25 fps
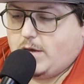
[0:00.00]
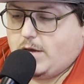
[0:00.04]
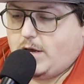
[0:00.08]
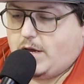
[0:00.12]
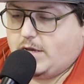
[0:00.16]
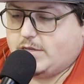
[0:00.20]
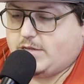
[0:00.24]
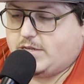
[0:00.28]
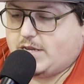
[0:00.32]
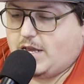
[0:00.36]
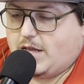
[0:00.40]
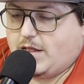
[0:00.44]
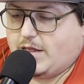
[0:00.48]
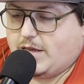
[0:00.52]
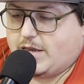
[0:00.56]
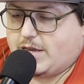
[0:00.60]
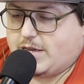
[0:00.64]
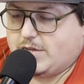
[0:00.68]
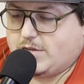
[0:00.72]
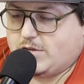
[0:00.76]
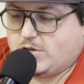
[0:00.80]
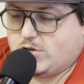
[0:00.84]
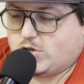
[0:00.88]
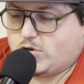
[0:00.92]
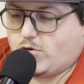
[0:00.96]
I'd say link
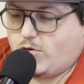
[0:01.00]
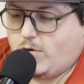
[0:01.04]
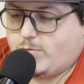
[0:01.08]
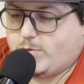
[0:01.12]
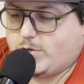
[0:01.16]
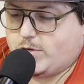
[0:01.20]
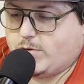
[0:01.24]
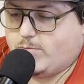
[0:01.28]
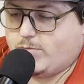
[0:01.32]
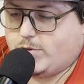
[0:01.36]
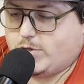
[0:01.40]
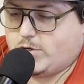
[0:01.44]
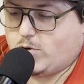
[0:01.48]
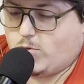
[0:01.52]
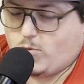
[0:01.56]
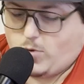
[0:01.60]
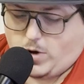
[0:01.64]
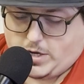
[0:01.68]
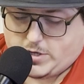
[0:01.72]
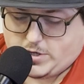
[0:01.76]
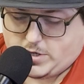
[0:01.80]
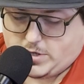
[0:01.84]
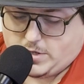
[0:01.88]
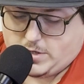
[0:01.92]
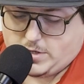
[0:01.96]
in description, but you're
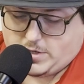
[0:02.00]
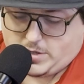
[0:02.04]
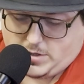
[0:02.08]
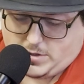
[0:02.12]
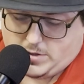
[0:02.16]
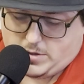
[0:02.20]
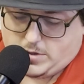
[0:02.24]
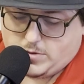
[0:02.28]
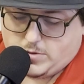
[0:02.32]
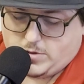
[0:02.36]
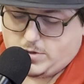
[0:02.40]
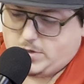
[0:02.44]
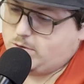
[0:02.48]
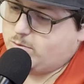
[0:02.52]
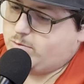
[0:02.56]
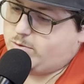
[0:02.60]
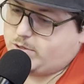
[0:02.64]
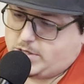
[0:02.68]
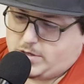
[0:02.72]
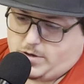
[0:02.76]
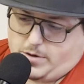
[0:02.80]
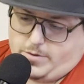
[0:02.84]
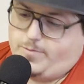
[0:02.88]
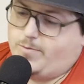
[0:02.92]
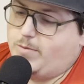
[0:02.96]
watching this on YouTube,
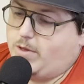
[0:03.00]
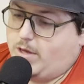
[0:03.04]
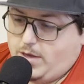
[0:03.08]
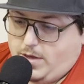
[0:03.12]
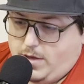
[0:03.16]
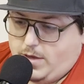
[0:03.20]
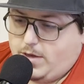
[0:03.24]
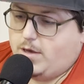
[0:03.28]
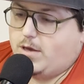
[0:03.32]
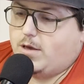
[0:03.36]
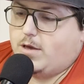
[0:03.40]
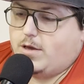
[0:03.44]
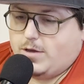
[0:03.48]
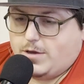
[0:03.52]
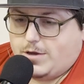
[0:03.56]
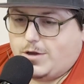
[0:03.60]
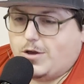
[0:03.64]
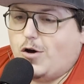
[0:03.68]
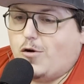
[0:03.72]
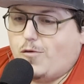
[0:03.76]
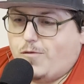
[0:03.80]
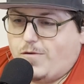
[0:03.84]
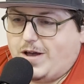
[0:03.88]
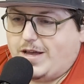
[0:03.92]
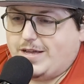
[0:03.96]
so
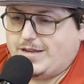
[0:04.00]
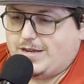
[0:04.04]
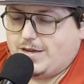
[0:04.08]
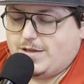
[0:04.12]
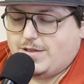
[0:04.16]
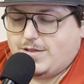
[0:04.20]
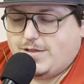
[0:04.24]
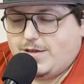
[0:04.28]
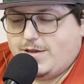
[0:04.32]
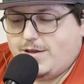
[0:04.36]
go find it.